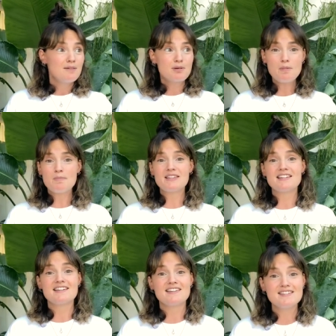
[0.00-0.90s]
probably
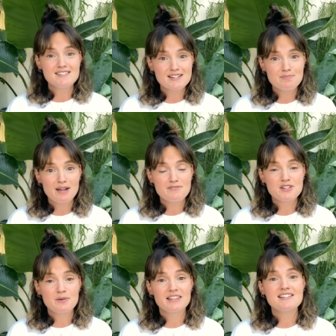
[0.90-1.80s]
the easiest way of
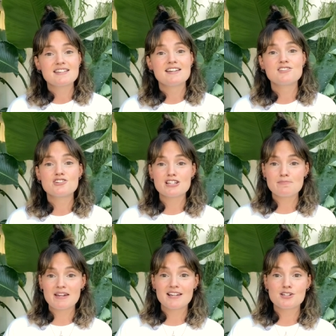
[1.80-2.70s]
doing this is just
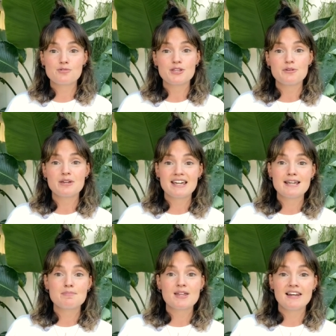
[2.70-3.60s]
making sure that you
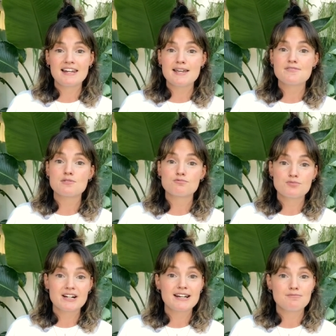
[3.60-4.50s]
keep their leaves
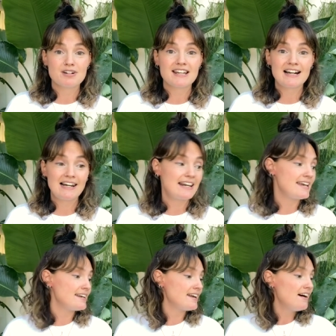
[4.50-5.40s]
really, really
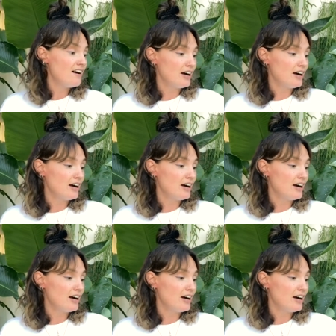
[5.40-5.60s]
clean.